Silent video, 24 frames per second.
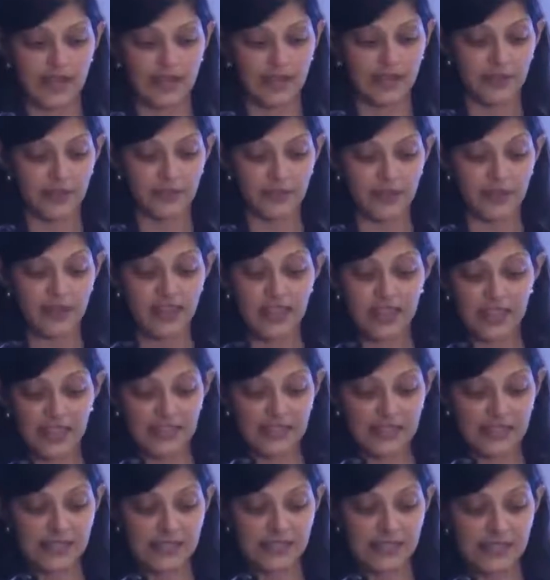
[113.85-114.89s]
Now the thing
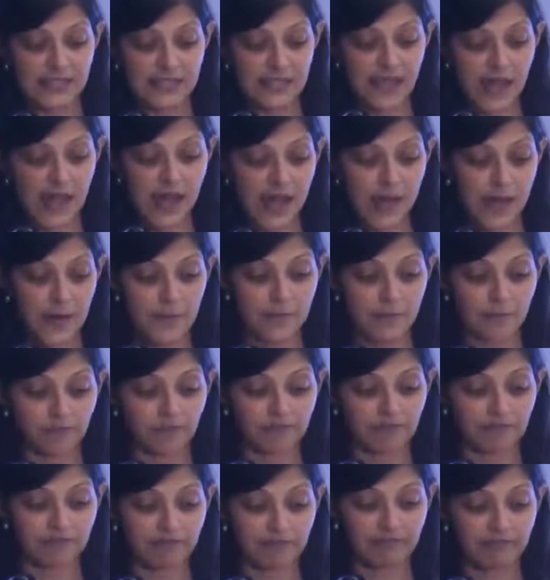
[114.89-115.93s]
is,
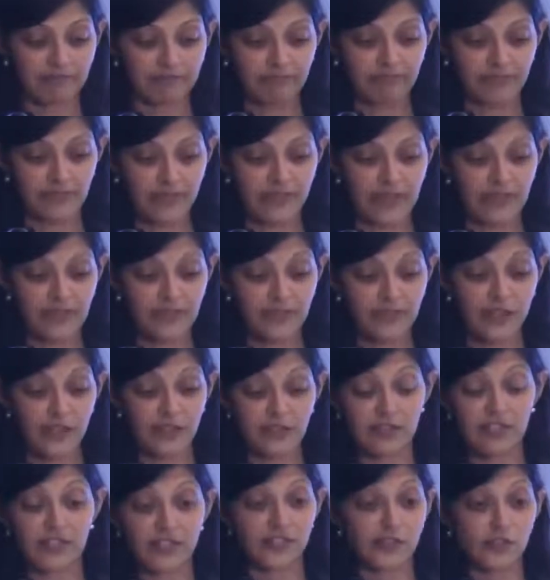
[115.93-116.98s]

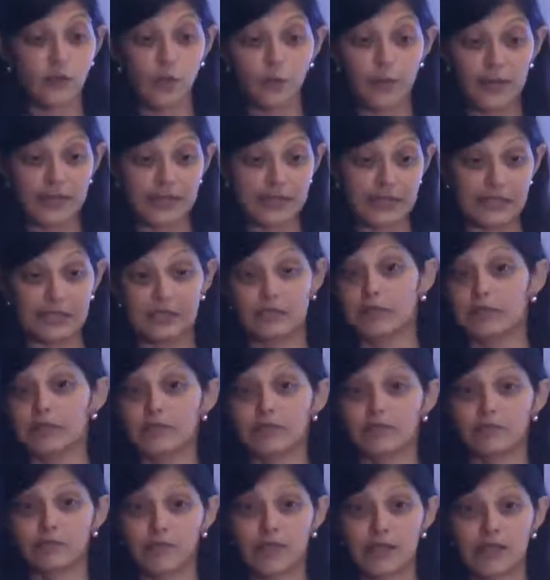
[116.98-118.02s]
there is no basis,
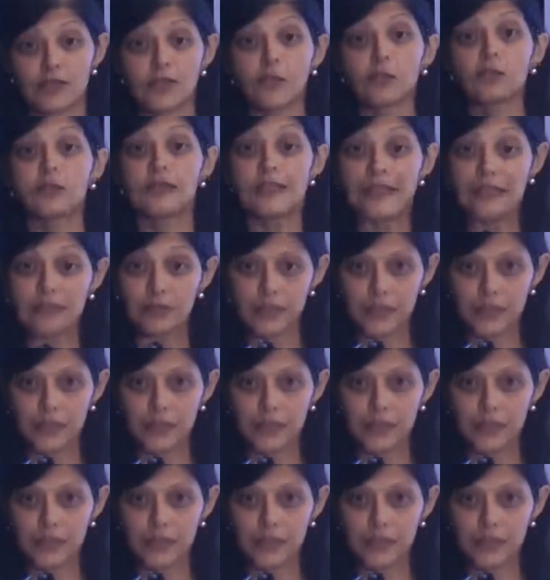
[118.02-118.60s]
no legal